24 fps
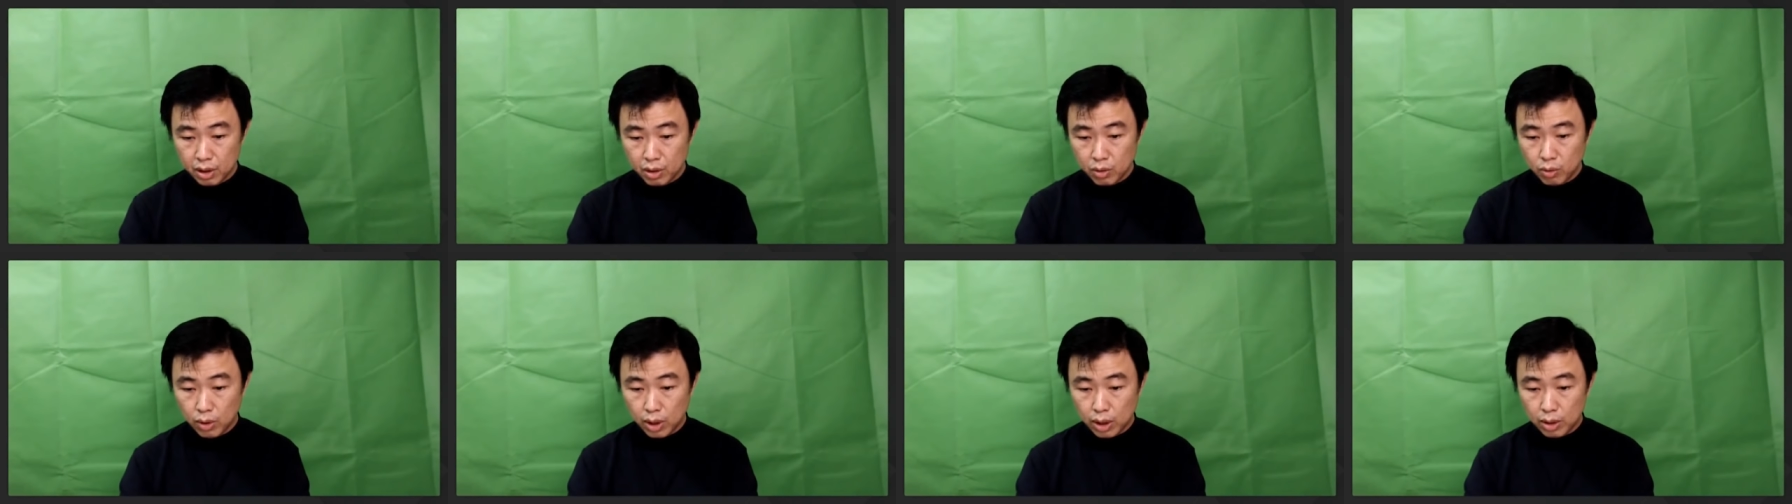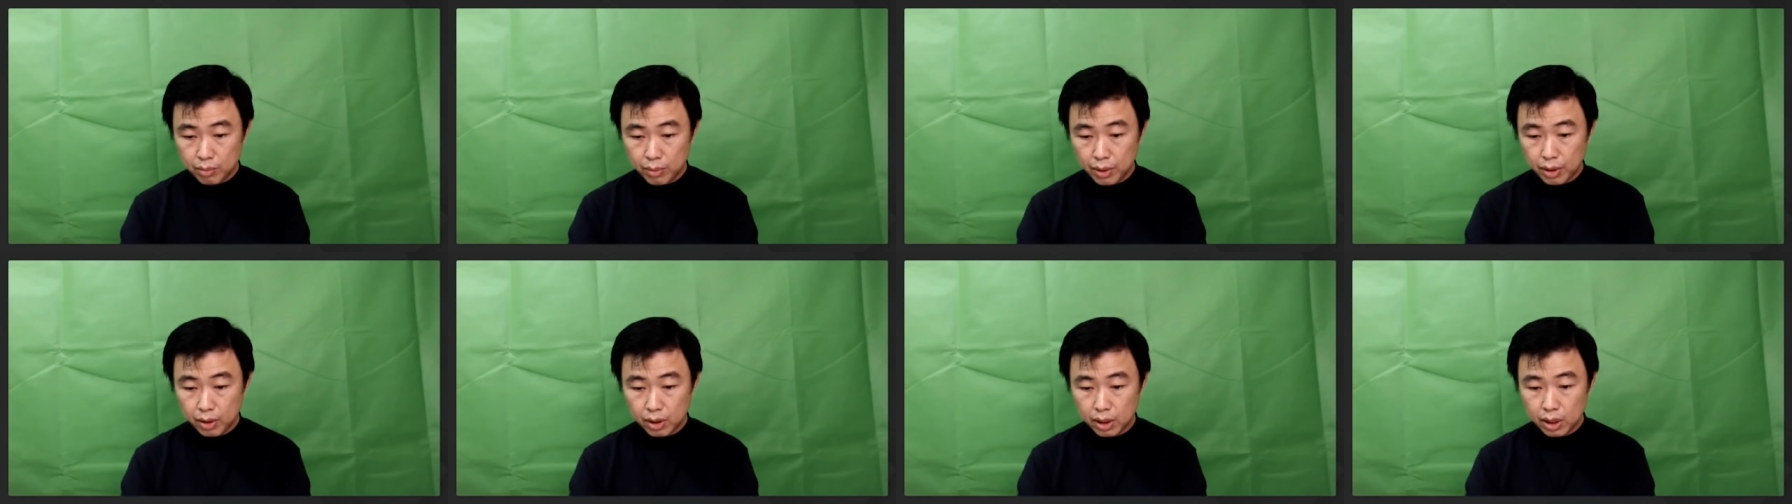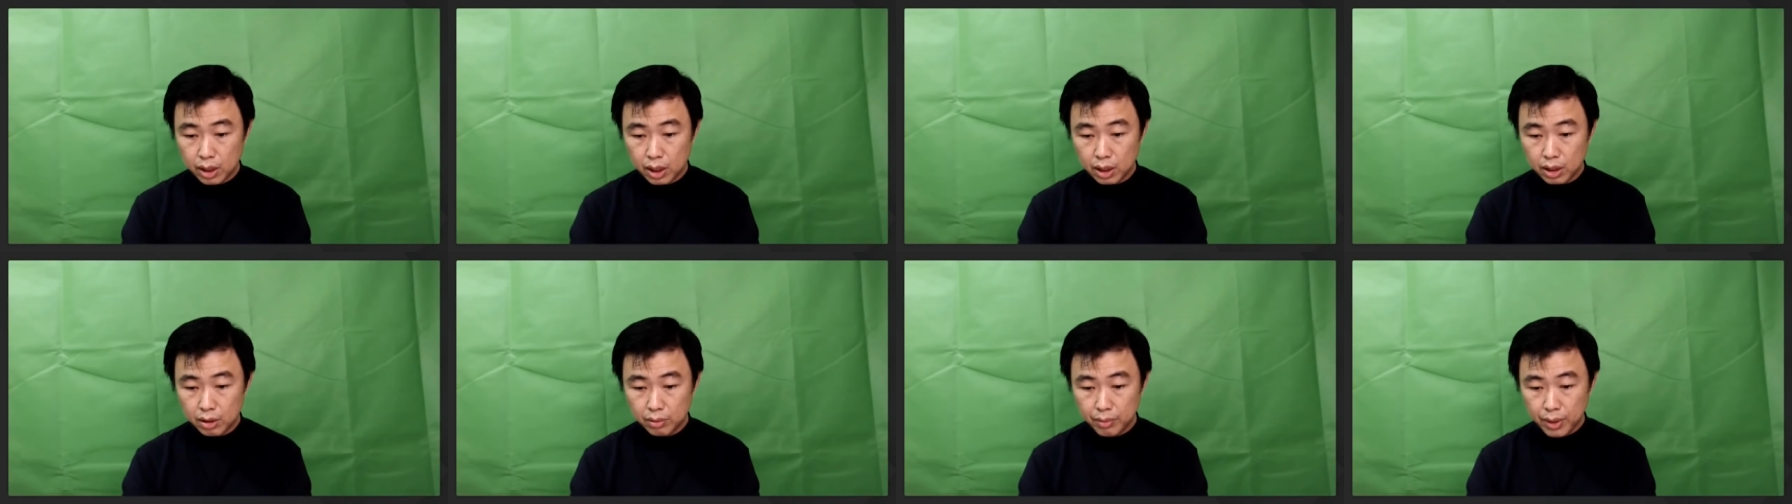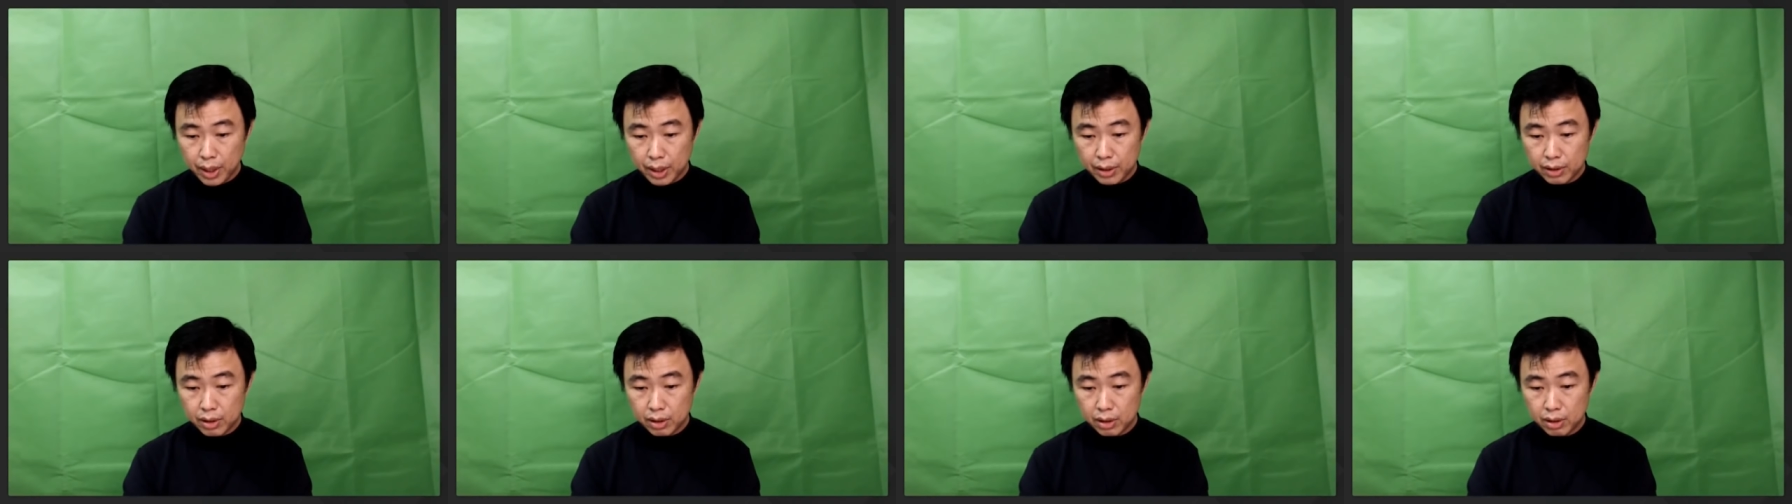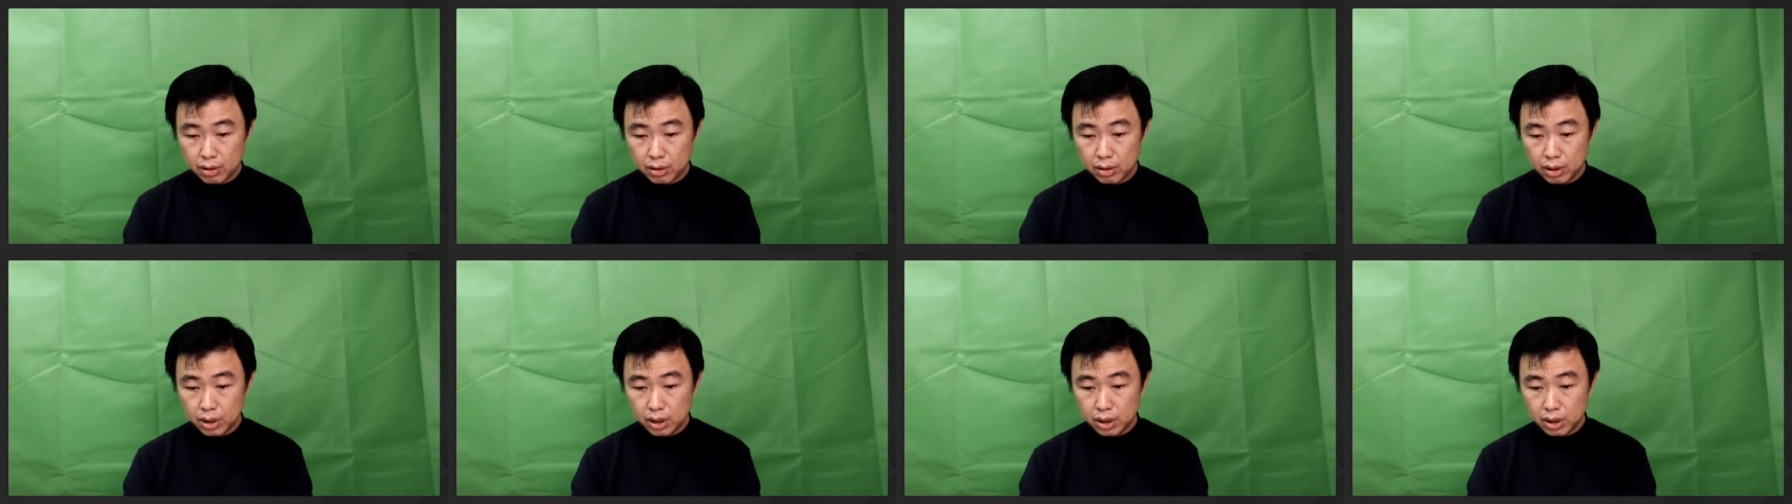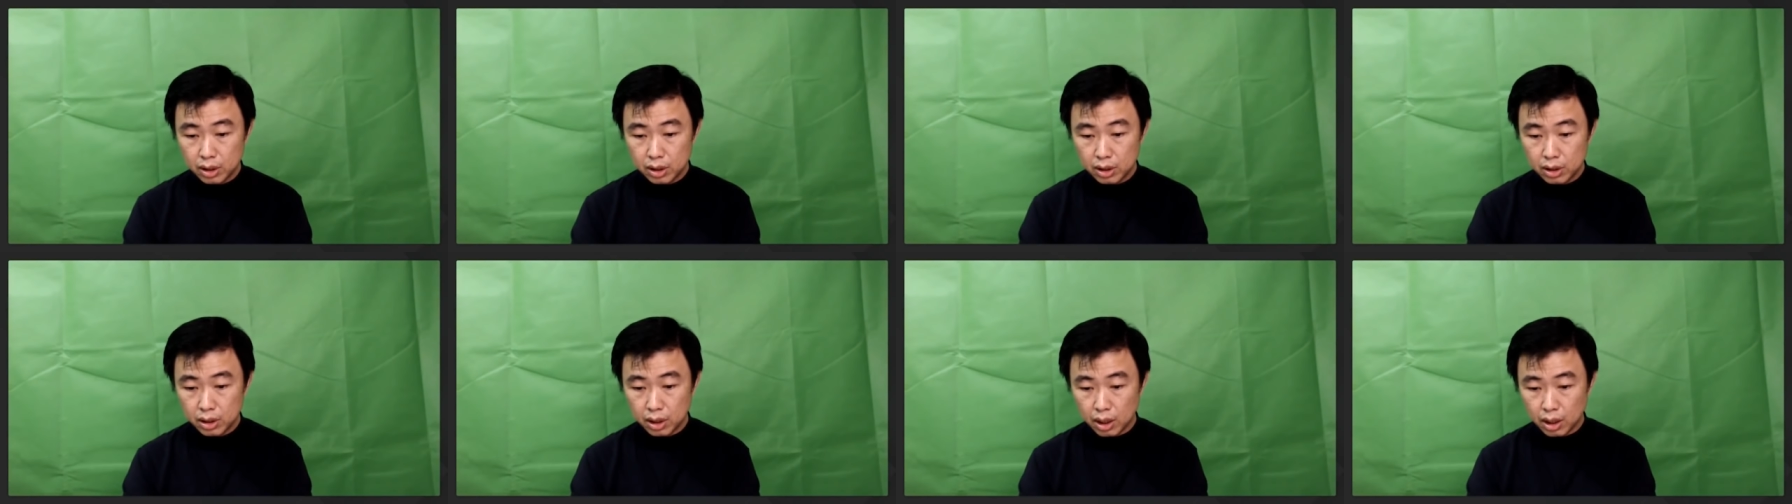what about Geng metal
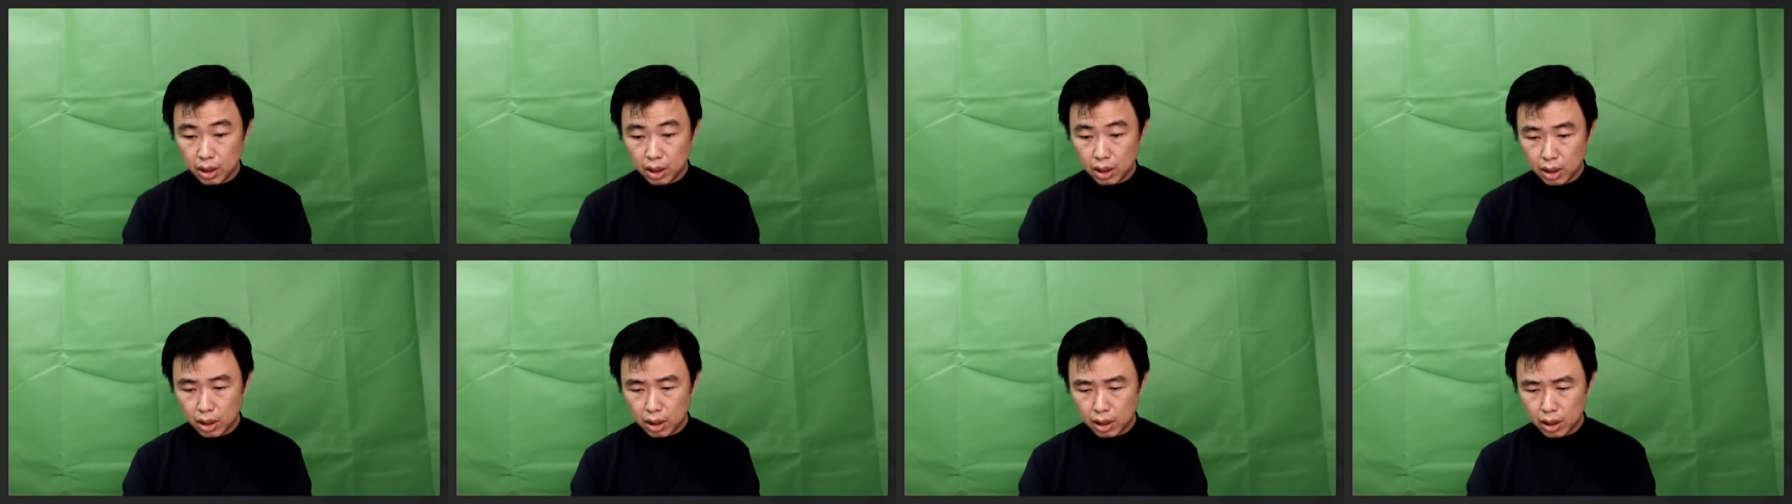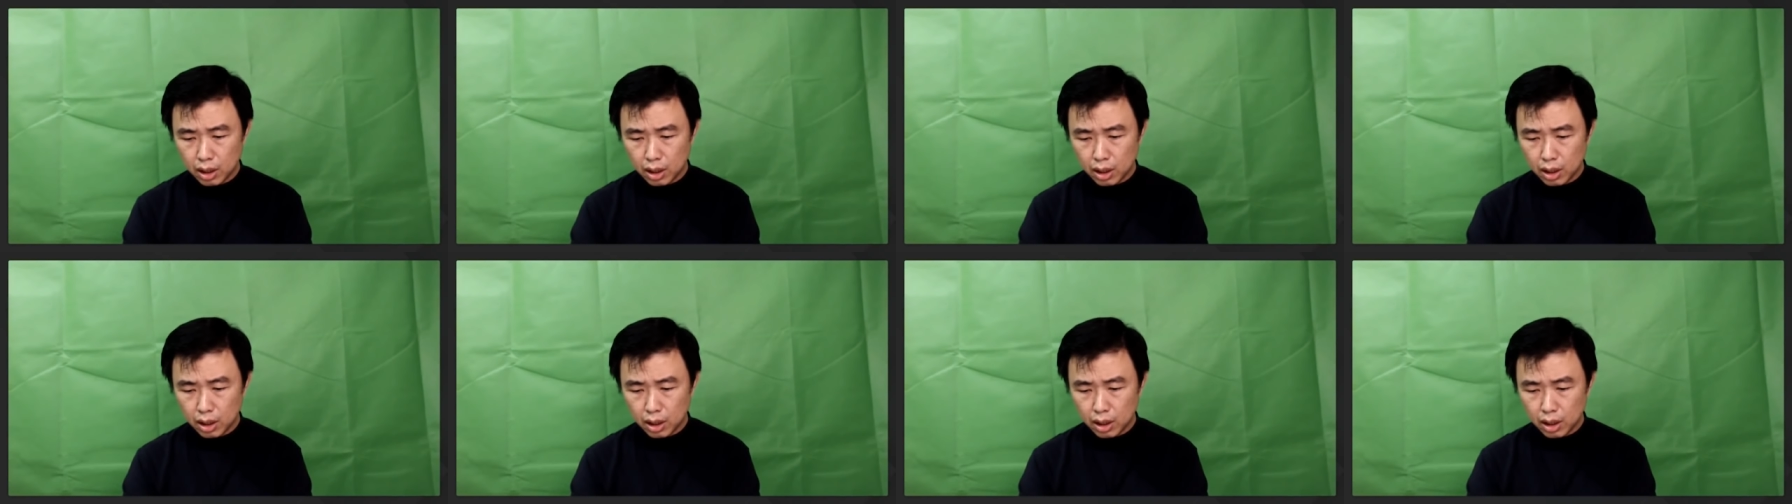in uh,